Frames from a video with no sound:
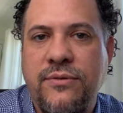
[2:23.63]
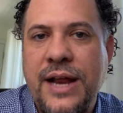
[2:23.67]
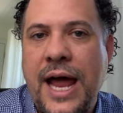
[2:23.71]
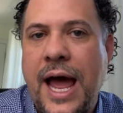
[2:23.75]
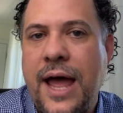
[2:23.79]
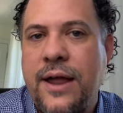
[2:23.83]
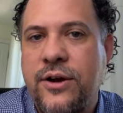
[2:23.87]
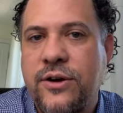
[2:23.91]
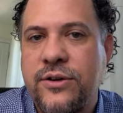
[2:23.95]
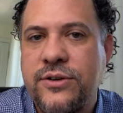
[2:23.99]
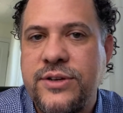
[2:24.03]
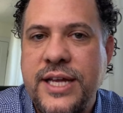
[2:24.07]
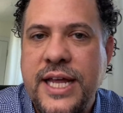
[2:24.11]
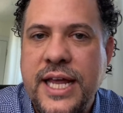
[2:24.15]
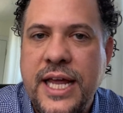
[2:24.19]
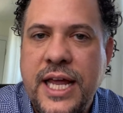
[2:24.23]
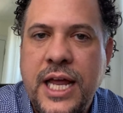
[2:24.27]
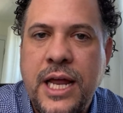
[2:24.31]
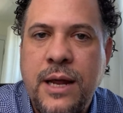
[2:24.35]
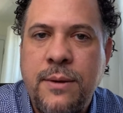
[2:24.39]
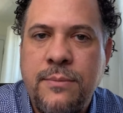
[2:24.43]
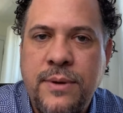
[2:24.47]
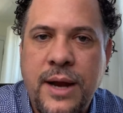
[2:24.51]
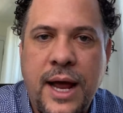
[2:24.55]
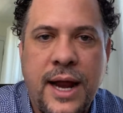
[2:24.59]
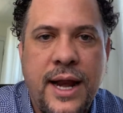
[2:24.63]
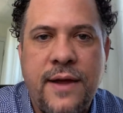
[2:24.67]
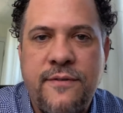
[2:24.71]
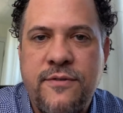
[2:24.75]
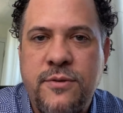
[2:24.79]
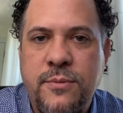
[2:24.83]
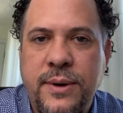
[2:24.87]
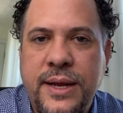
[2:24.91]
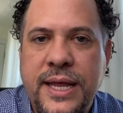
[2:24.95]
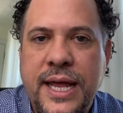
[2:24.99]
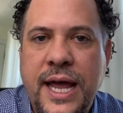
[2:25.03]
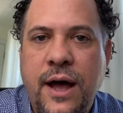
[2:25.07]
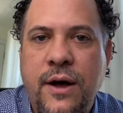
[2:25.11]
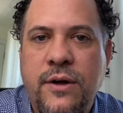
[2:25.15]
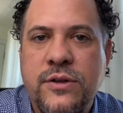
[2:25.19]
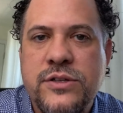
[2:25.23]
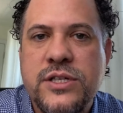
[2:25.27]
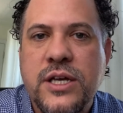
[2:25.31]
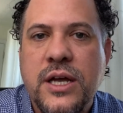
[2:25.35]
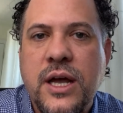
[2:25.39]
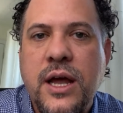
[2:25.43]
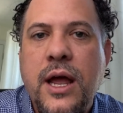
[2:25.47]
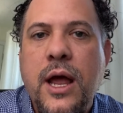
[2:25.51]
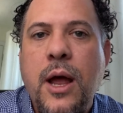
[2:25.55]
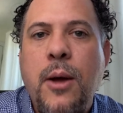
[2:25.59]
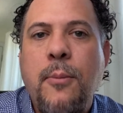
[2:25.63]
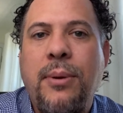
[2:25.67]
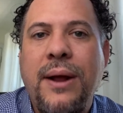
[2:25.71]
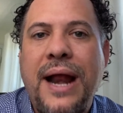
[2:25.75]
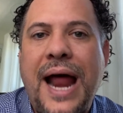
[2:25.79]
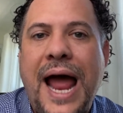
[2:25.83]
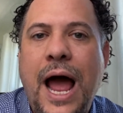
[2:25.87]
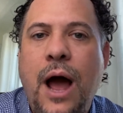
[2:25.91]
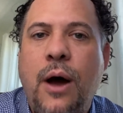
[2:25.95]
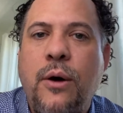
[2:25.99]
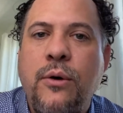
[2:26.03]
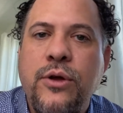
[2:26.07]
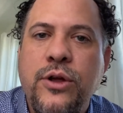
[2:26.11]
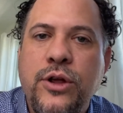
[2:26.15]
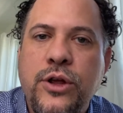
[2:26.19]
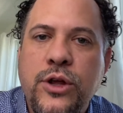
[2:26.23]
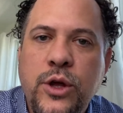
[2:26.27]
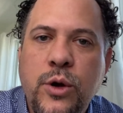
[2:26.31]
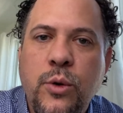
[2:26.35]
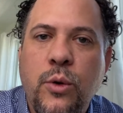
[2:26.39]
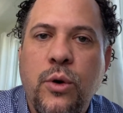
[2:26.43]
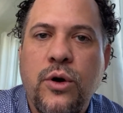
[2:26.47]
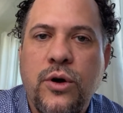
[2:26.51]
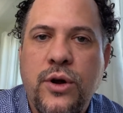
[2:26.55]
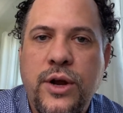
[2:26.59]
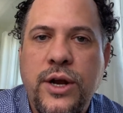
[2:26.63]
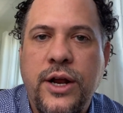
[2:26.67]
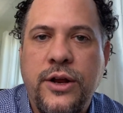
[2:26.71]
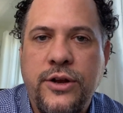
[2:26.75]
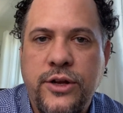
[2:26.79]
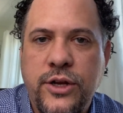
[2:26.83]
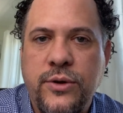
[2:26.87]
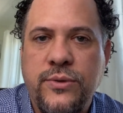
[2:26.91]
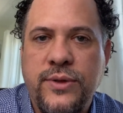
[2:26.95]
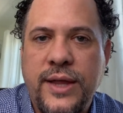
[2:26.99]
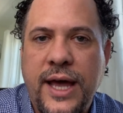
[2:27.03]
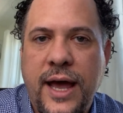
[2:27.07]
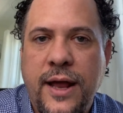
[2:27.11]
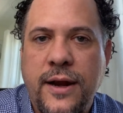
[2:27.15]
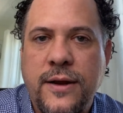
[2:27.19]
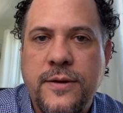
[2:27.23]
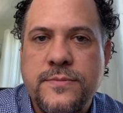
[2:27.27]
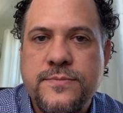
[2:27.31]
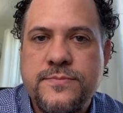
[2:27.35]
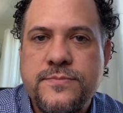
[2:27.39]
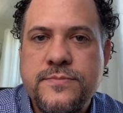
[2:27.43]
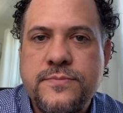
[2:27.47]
Not your team, not everybody else, but how you are going to do that.